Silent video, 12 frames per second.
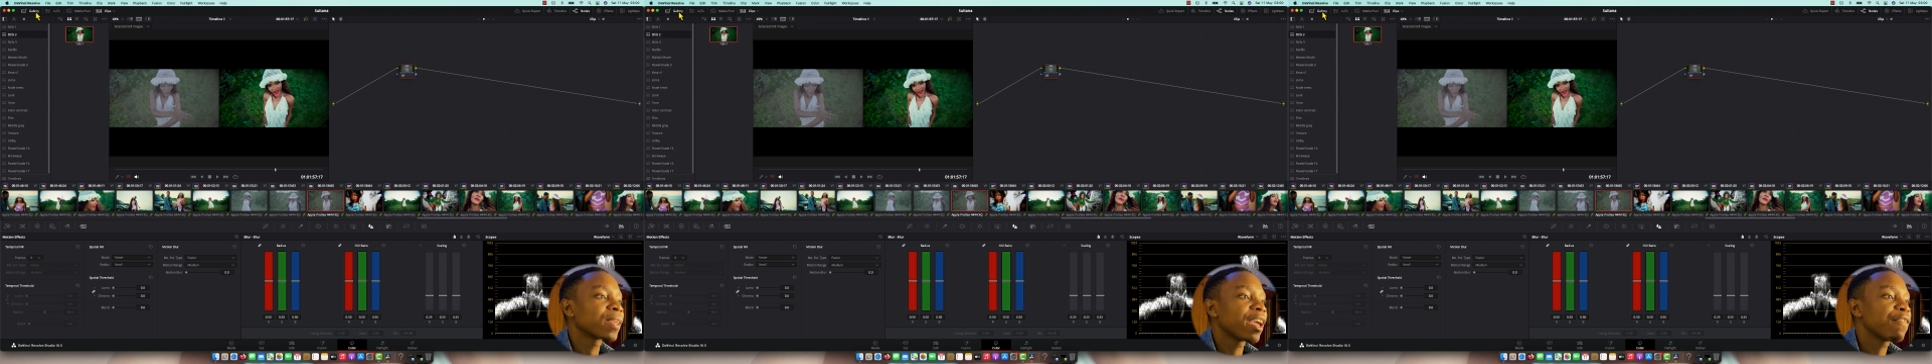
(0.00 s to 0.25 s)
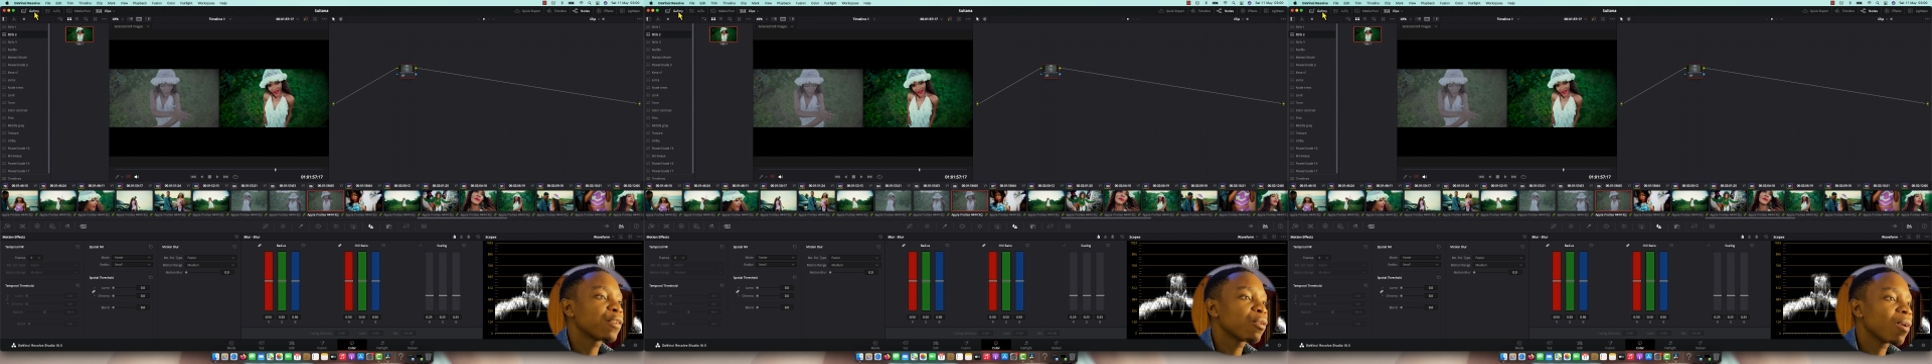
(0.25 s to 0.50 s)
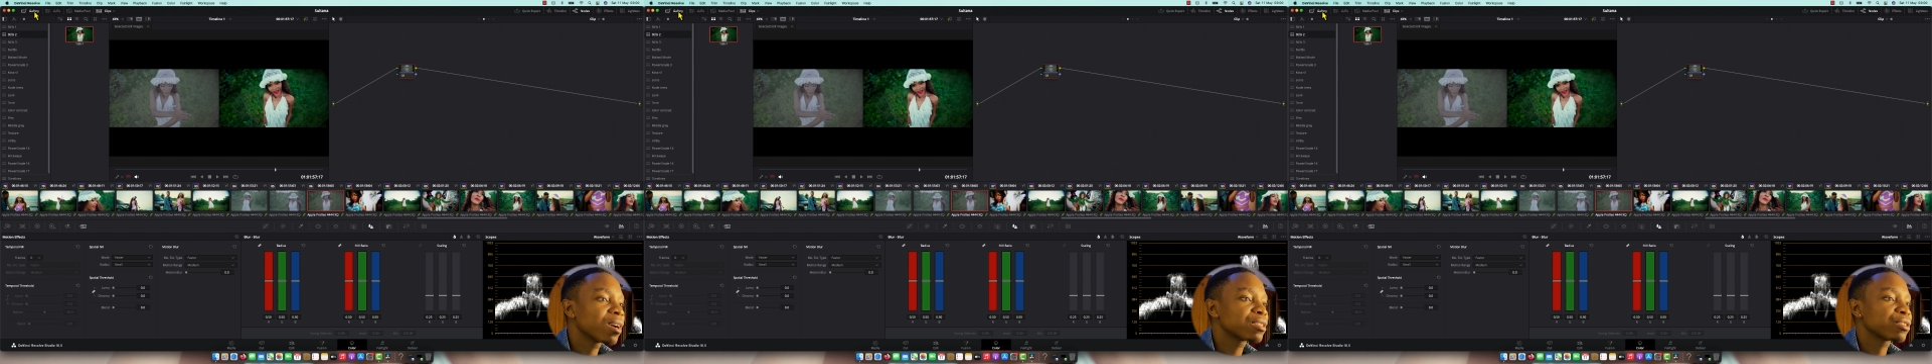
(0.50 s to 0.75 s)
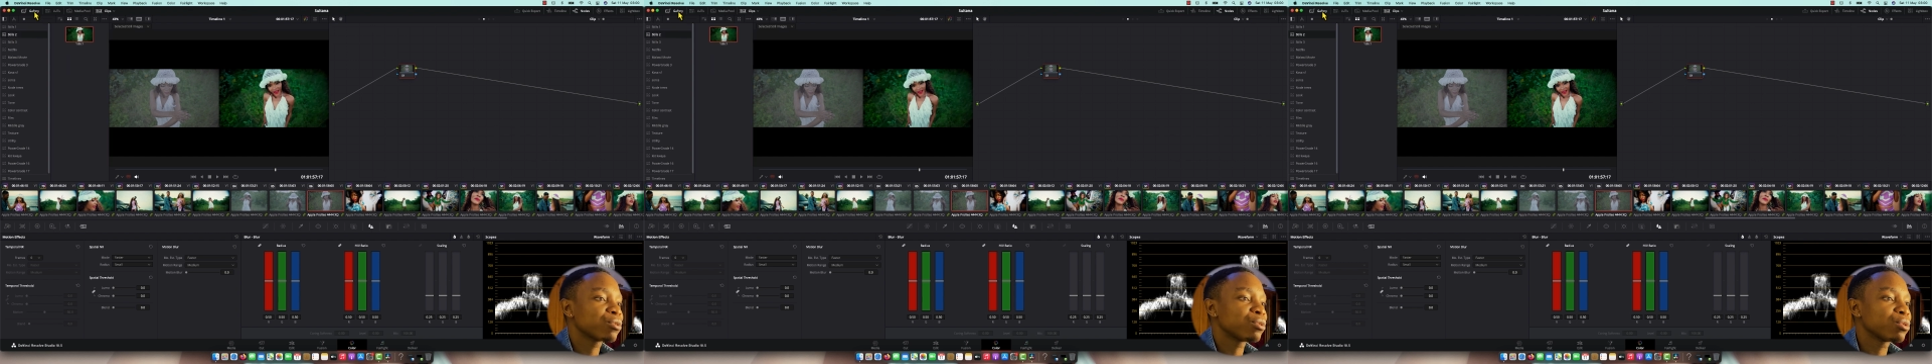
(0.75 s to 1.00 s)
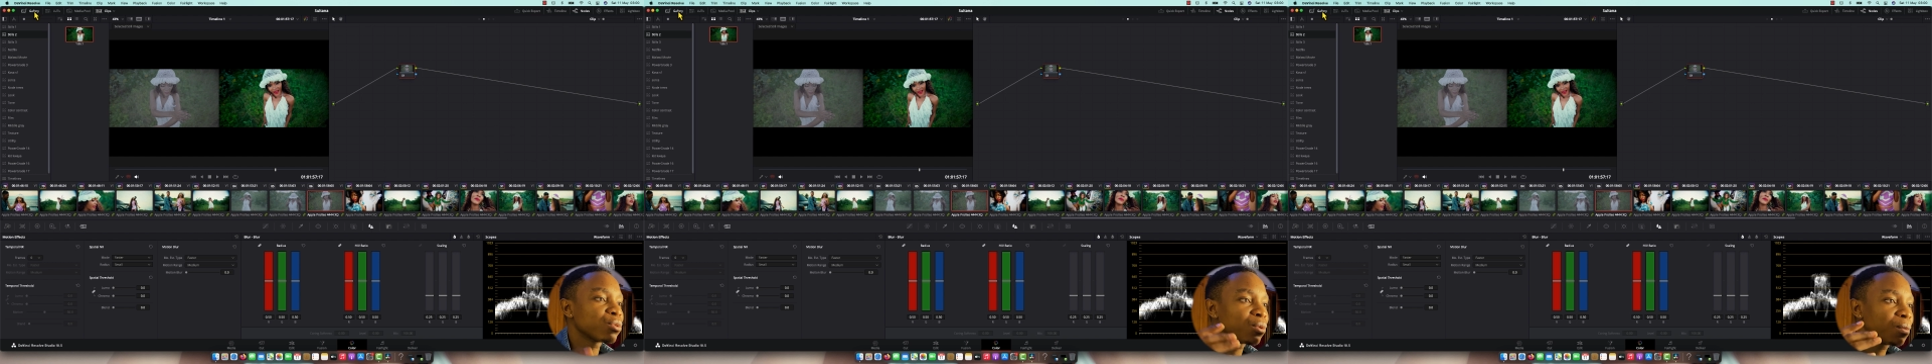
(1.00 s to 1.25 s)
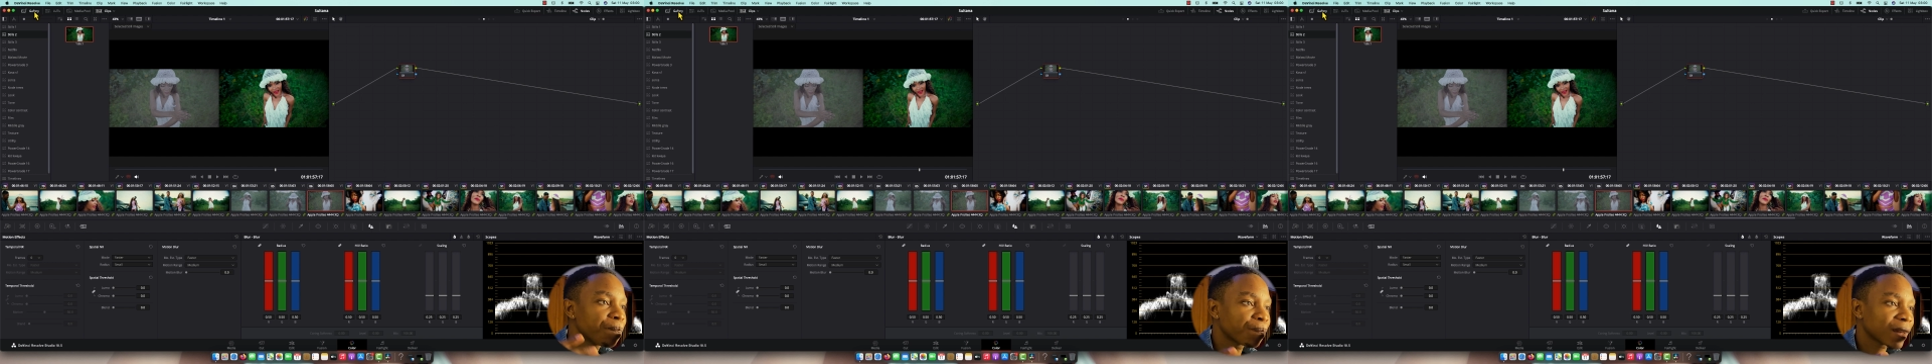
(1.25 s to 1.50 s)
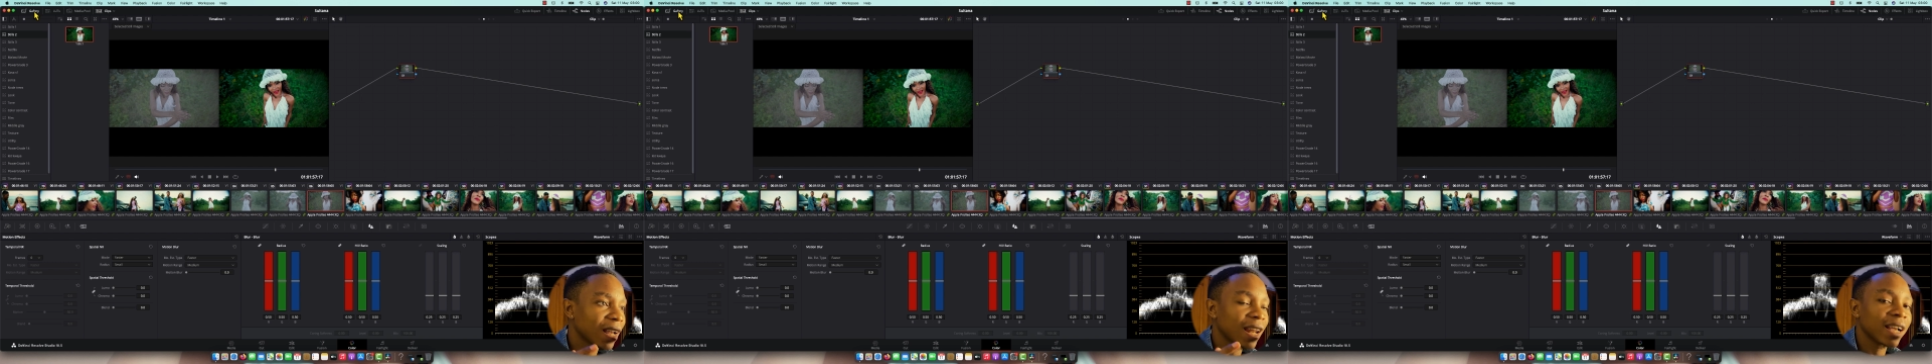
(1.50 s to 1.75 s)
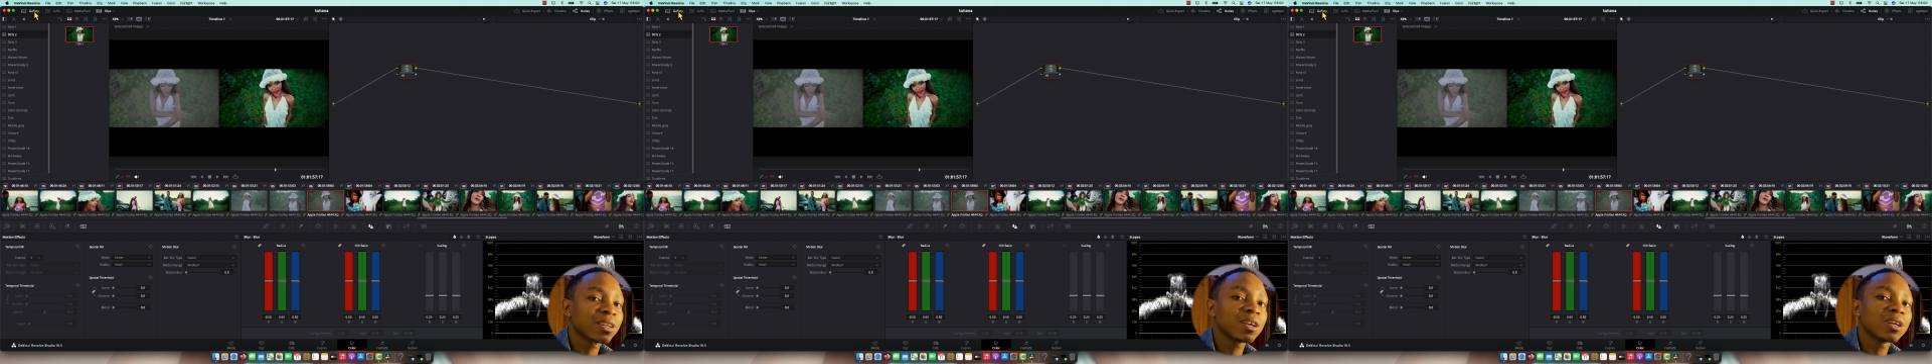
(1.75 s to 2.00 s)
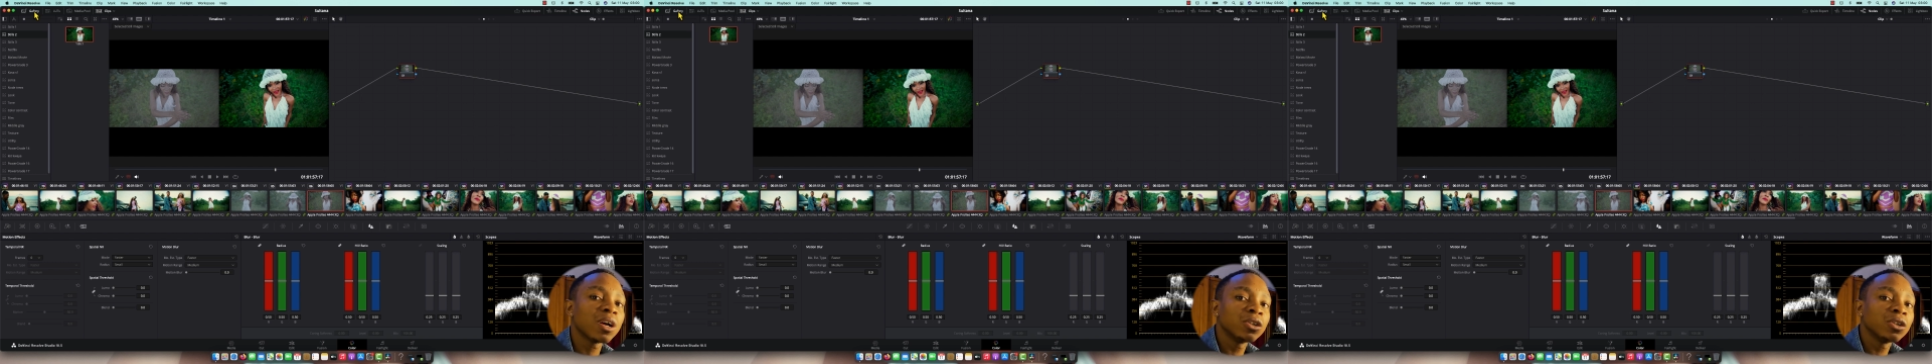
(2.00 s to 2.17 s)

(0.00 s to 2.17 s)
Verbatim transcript: if you want to do like